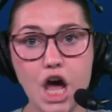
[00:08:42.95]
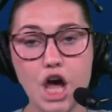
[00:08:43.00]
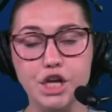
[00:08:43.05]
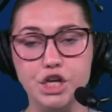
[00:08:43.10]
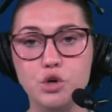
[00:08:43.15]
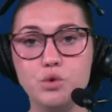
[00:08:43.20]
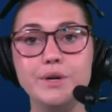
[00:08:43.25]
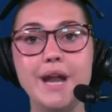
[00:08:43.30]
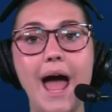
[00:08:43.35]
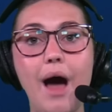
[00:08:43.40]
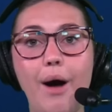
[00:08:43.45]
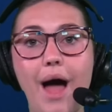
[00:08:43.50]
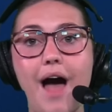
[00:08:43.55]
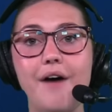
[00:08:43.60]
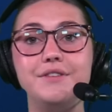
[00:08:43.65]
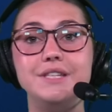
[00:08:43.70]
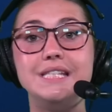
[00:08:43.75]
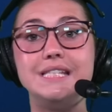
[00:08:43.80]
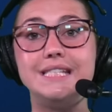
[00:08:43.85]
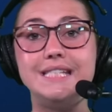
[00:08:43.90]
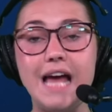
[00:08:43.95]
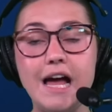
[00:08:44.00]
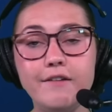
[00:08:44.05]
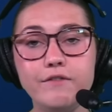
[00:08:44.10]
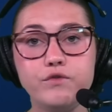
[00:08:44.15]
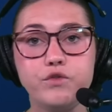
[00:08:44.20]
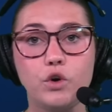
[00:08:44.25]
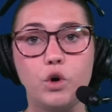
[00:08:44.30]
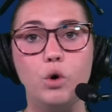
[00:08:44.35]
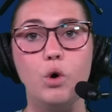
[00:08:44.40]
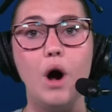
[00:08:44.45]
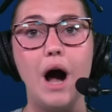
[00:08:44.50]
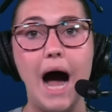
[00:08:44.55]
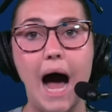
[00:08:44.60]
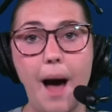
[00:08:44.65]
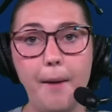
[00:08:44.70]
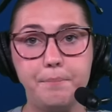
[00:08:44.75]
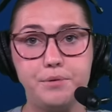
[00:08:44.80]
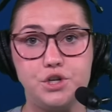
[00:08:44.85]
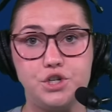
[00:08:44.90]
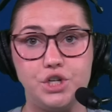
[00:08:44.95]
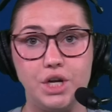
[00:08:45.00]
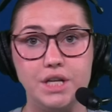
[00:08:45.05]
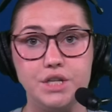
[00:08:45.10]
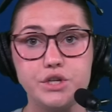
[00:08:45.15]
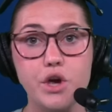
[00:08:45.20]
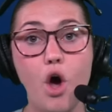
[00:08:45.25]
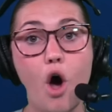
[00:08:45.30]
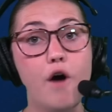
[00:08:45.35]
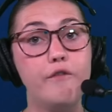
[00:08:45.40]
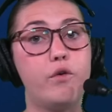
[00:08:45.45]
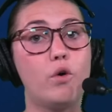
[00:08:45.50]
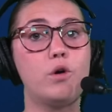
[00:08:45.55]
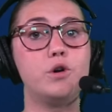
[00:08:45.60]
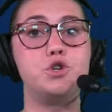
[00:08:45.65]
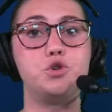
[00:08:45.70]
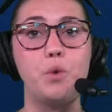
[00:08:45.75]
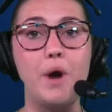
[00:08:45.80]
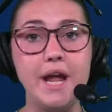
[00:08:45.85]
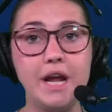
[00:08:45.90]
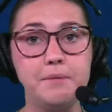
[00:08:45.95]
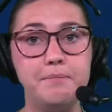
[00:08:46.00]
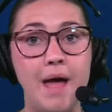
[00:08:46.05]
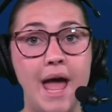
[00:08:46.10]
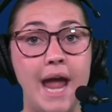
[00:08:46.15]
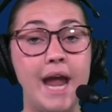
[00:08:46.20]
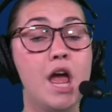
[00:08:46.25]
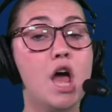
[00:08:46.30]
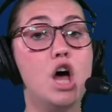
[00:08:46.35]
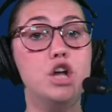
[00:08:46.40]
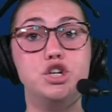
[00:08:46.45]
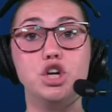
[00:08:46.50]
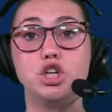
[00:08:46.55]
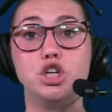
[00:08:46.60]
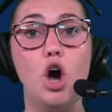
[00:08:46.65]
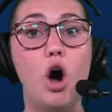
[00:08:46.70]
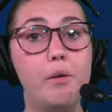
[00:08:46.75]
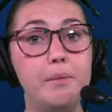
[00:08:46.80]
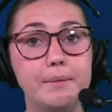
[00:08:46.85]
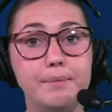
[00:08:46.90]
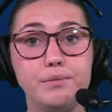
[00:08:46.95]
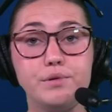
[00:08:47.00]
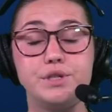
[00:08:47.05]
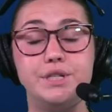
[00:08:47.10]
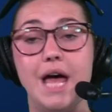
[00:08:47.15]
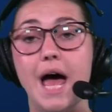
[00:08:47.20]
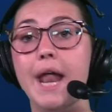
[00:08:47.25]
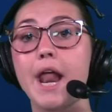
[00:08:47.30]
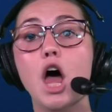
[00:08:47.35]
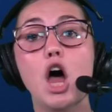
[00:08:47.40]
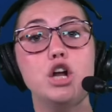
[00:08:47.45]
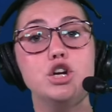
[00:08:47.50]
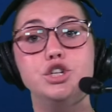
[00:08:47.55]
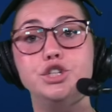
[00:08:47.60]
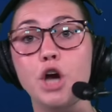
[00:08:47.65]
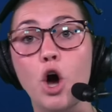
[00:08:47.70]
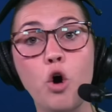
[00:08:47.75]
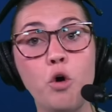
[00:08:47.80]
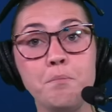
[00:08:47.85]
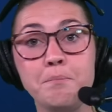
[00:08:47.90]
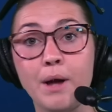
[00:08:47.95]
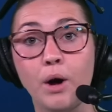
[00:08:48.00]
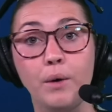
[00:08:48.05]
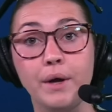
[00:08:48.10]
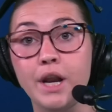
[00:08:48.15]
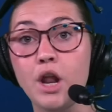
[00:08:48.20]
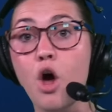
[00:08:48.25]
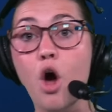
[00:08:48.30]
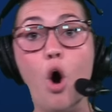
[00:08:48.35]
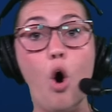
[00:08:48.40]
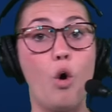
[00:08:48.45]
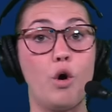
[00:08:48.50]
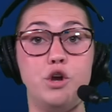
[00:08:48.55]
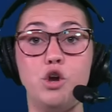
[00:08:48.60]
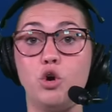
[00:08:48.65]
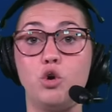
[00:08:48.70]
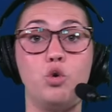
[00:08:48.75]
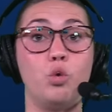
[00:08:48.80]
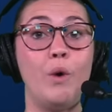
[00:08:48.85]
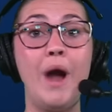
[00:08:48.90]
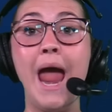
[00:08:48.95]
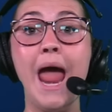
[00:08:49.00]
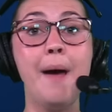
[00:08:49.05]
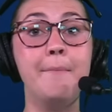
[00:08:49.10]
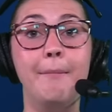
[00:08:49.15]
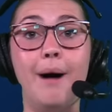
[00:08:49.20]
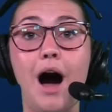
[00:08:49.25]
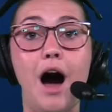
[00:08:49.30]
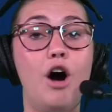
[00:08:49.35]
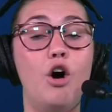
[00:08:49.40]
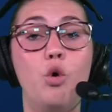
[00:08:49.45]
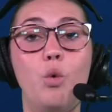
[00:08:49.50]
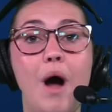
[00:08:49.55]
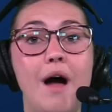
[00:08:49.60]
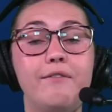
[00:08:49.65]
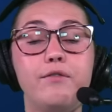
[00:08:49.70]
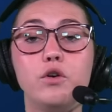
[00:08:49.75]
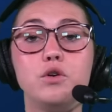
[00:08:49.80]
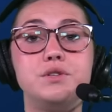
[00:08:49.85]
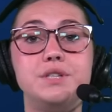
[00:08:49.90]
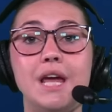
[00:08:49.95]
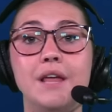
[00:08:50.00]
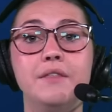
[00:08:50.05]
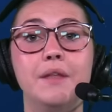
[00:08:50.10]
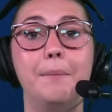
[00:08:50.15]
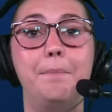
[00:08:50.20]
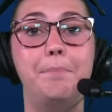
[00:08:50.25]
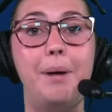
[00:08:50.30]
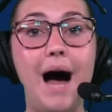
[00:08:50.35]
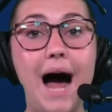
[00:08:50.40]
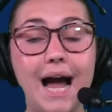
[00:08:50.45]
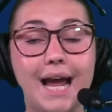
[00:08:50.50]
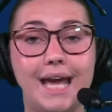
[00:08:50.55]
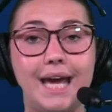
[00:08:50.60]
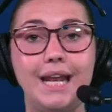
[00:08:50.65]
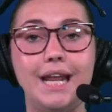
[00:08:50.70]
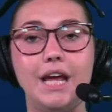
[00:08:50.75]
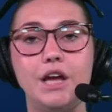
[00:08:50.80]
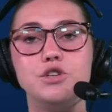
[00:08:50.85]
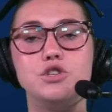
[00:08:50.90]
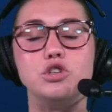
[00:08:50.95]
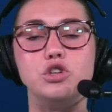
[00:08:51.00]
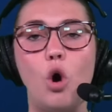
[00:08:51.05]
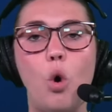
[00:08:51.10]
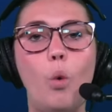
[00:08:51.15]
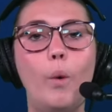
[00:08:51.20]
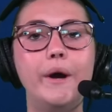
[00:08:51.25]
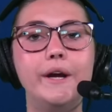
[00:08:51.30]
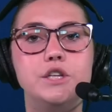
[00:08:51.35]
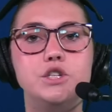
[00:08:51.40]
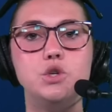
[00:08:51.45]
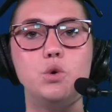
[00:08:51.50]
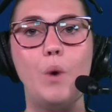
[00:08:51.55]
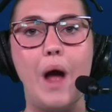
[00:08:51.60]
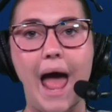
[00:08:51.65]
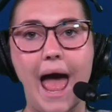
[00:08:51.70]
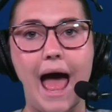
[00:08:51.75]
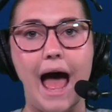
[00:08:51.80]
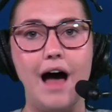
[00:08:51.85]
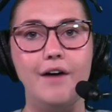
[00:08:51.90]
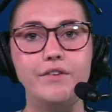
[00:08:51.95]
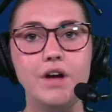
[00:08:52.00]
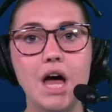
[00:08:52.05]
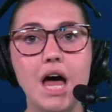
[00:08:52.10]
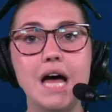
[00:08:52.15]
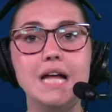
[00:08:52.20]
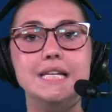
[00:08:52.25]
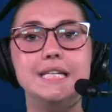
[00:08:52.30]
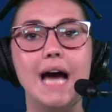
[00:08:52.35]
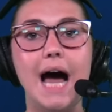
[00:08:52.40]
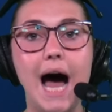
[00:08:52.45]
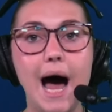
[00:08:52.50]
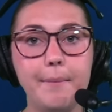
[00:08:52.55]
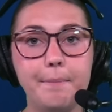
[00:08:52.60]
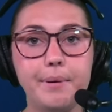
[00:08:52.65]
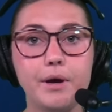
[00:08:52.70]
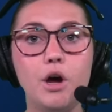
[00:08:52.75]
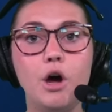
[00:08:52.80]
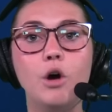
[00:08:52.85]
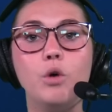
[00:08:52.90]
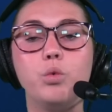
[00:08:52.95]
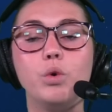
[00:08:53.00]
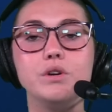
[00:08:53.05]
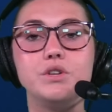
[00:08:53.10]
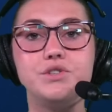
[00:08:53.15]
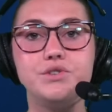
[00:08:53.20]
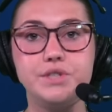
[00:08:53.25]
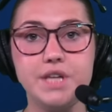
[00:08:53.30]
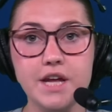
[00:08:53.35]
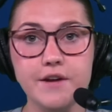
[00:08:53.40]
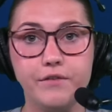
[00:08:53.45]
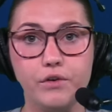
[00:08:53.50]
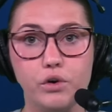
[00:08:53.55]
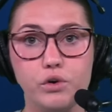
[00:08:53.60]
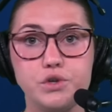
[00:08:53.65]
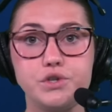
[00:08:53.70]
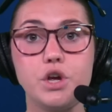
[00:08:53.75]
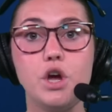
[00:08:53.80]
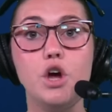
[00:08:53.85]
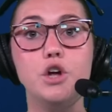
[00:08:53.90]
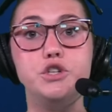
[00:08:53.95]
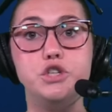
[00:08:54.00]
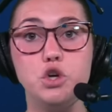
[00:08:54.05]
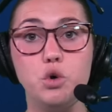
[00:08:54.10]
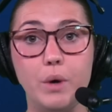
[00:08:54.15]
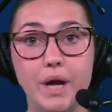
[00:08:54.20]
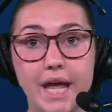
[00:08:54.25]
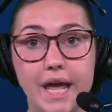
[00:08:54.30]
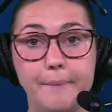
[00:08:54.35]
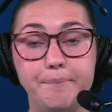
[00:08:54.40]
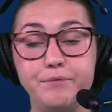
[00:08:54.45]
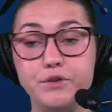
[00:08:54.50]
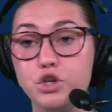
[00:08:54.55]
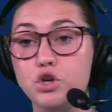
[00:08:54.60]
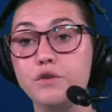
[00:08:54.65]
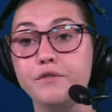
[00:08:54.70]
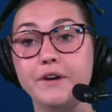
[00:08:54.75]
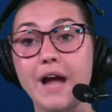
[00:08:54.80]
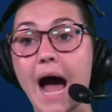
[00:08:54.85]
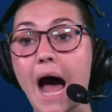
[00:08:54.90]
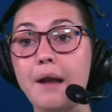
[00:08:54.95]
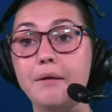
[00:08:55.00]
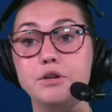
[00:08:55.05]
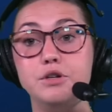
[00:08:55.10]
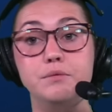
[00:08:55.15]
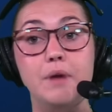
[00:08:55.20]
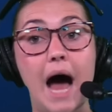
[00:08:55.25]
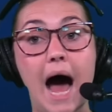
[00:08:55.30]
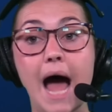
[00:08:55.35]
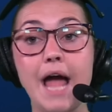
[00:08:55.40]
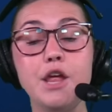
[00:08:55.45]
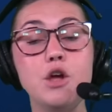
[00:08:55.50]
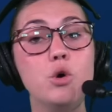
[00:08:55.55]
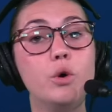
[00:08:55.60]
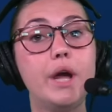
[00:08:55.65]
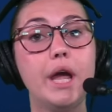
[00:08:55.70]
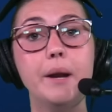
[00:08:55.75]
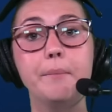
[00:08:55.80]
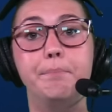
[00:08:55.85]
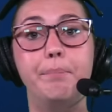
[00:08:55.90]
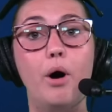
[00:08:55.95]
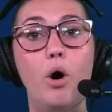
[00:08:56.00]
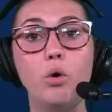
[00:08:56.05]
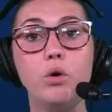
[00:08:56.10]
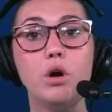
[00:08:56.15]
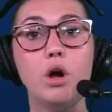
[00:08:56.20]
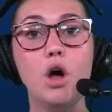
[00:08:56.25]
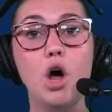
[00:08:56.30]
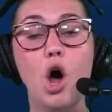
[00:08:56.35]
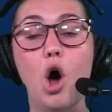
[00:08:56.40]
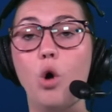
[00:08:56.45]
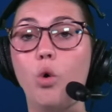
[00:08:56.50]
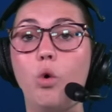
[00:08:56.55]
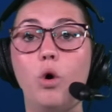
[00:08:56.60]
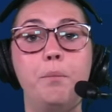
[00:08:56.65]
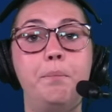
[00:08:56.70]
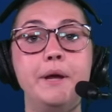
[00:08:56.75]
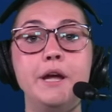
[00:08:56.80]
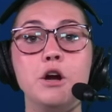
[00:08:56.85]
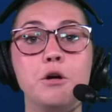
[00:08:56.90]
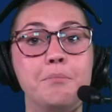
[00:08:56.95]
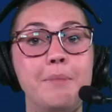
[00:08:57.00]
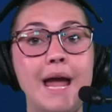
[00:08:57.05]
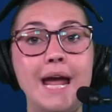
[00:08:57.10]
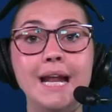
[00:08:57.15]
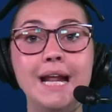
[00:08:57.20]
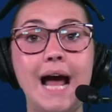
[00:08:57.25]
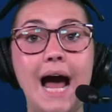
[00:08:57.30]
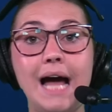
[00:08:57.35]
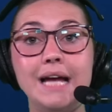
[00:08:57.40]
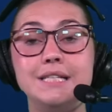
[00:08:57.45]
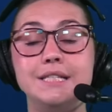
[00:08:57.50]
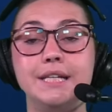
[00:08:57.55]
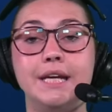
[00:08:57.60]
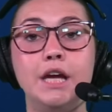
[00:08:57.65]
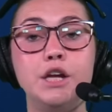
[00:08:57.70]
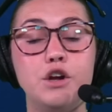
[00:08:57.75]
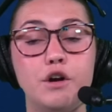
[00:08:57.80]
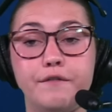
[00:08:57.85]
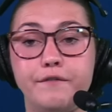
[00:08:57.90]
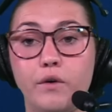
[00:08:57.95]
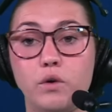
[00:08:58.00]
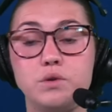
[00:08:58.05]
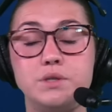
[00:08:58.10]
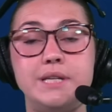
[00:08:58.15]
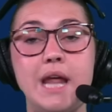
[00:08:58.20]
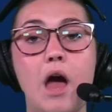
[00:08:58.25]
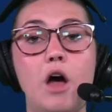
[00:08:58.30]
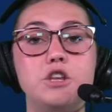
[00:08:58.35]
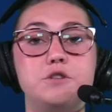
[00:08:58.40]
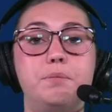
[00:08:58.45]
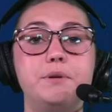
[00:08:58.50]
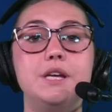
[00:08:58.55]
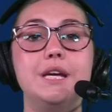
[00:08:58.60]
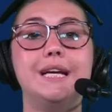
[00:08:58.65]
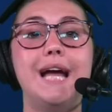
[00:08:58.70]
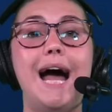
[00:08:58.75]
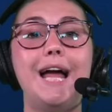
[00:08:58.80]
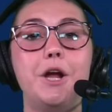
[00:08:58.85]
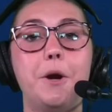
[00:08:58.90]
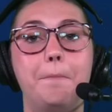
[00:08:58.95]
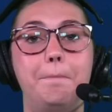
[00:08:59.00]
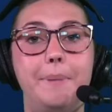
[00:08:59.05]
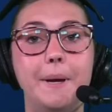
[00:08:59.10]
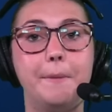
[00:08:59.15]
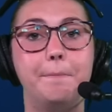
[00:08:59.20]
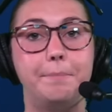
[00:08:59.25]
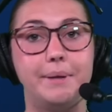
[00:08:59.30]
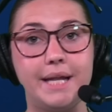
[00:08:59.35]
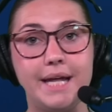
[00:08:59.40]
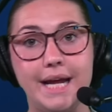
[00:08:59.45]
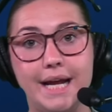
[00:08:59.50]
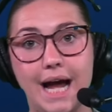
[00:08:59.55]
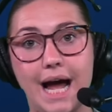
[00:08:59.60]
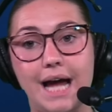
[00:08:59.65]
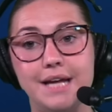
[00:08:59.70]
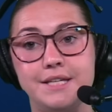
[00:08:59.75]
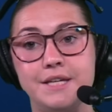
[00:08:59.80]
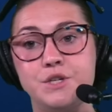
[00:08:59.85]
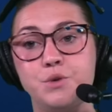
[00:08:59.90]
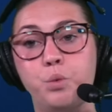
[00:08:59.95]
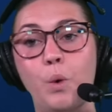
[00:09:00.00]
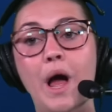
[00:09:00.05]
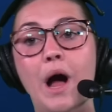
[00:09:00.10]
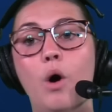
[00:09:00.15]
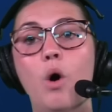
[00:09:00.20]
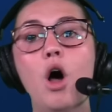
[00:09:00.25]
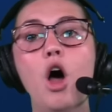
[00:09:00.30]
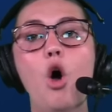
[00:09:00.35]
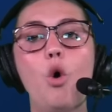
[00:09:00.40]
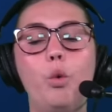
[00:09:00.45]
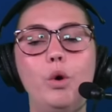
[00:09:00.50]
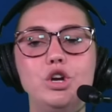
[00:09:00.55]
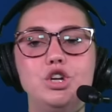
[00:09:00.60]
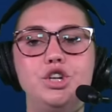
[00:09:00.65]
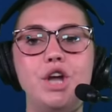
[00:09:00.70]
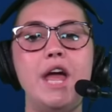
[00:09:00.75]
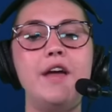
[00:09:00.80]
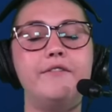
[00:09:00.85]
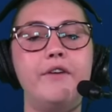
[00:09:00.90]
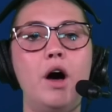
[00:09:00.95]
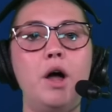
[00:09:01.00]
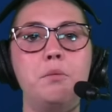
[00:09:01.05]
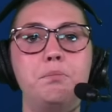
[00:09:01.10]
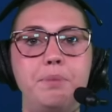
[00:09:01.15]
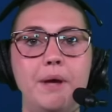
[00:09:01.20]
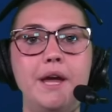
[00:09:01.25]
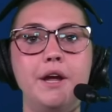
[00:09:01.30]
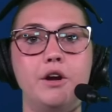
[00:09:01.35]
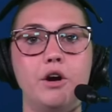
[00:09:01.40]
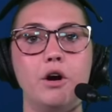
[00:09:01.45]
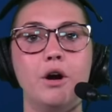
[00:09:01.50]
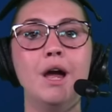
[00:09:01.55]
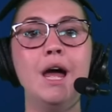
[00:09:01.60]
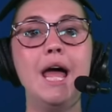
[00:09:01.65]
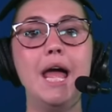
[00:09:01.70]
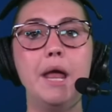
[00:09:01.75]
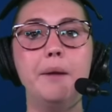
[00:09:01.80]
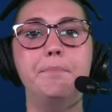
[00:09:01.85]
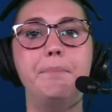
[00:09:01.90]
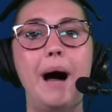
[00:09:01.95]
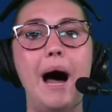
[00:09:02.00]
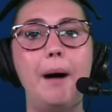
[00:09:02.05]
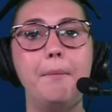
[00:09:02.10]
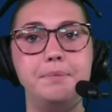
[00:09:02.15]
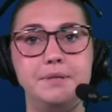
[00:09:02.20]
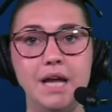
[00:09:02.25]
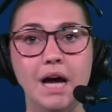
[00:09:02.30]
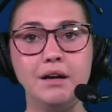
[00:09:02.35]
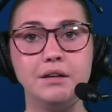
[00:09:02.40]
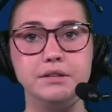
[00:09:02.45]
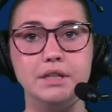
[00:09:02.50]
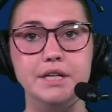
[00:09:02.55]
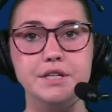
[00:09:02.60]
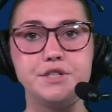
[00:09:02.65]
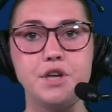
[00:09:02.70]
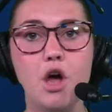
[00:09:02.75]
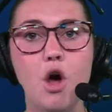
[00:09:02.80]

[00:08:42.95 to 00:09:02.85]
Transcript: You now have several options for Drake May, Jacoby Brissett, Joe Milton, or your grandma. Whoever's in the pocket is going to have top receivers to hit. You've got Aiyuk and Polk, who will be your main guys to get your first downs, but you got your big play guys as well with Javon Baker and Pop Douglas